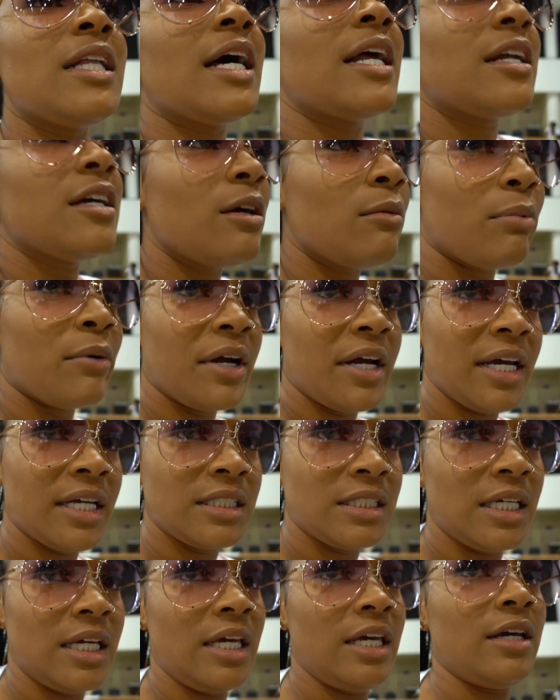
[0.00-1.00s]
lot of good
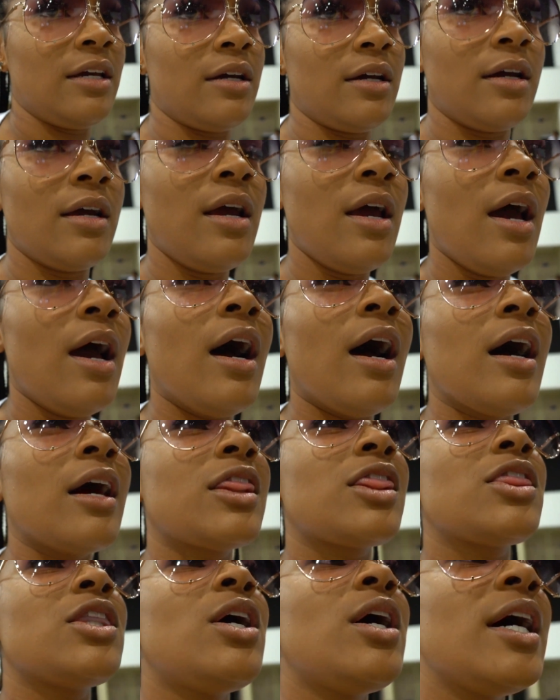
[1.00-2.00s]
brands in here. I
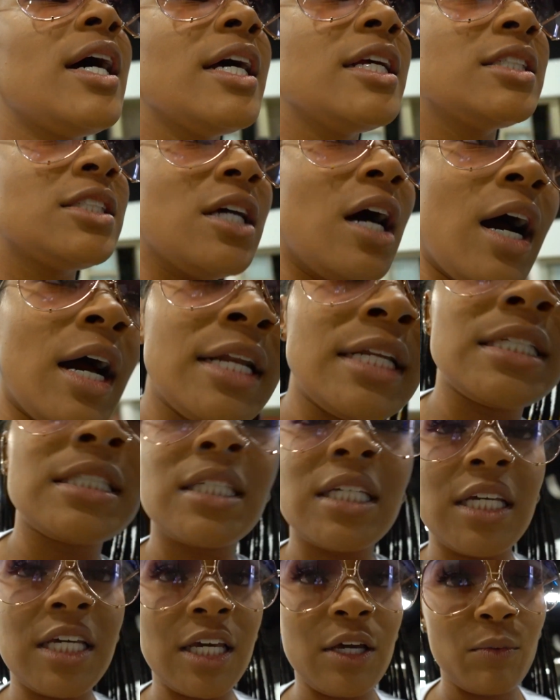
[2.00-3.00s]
thought
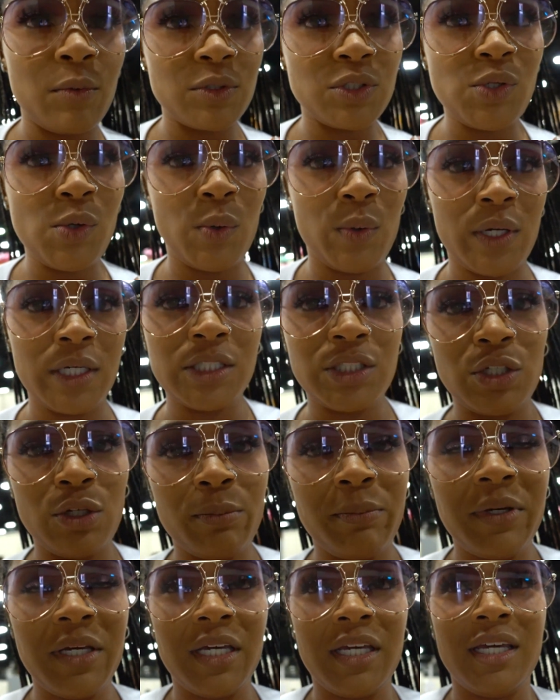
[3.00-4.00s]
honestly it was going to
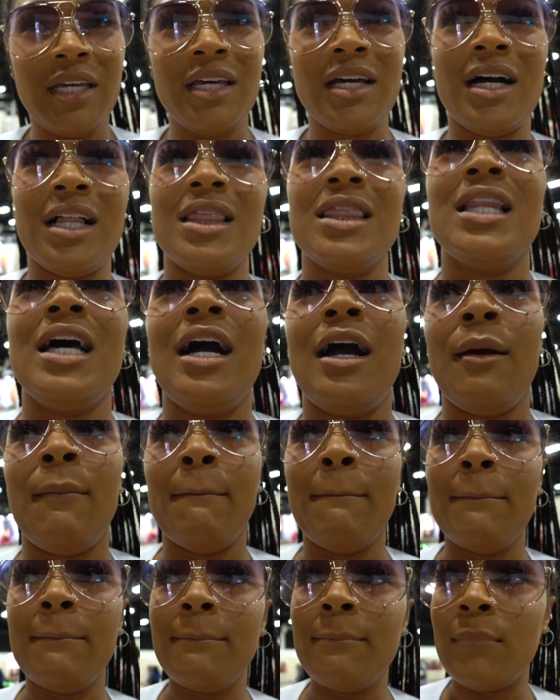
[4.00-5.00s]
be a lot
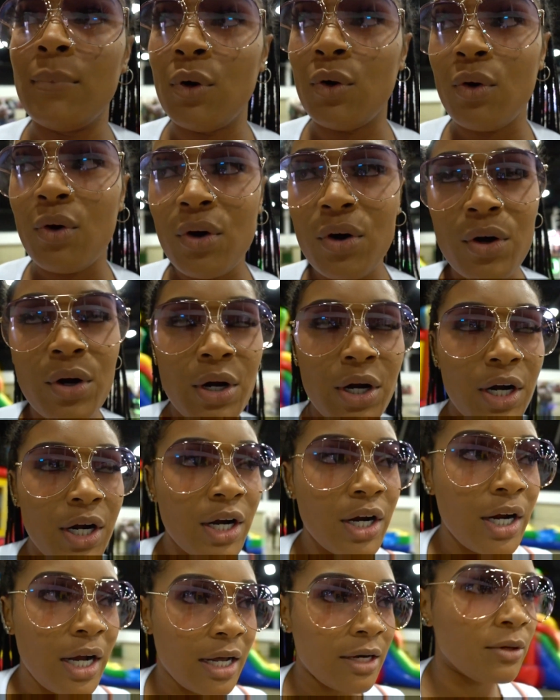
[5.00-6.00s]

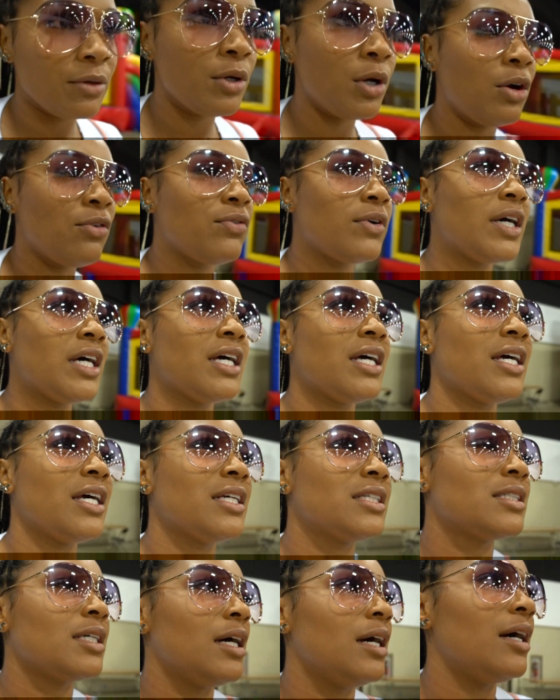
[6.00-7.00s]
more. I don't know,
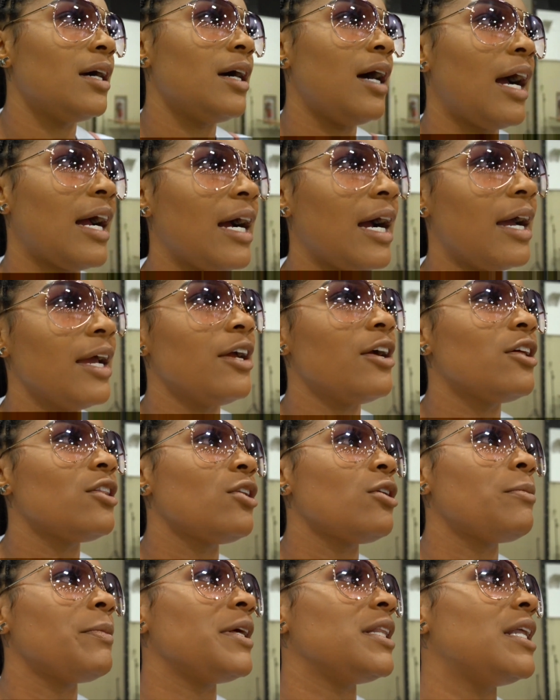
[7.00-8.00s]
because I got here a
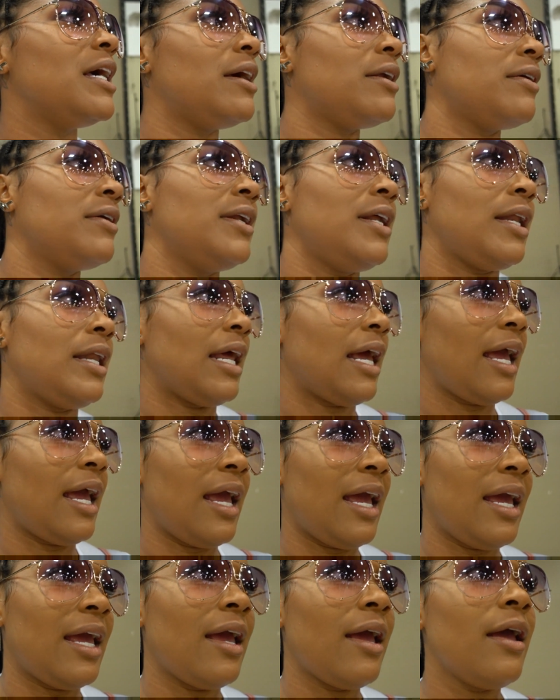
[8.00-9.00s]
little bit later in the
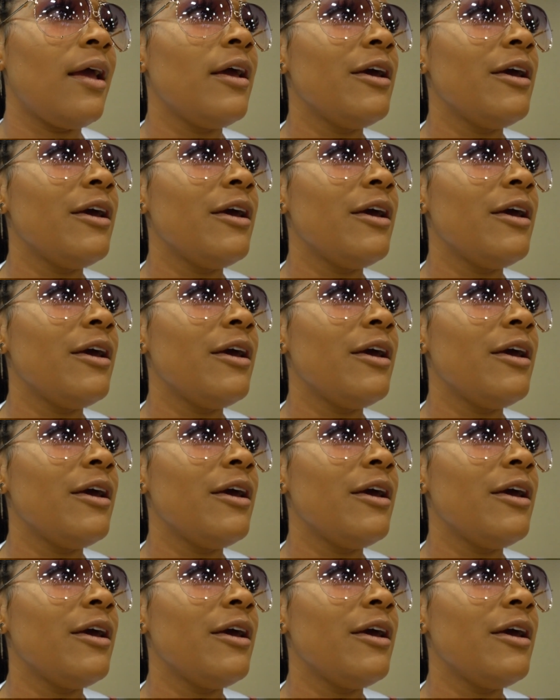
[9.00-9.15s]
day,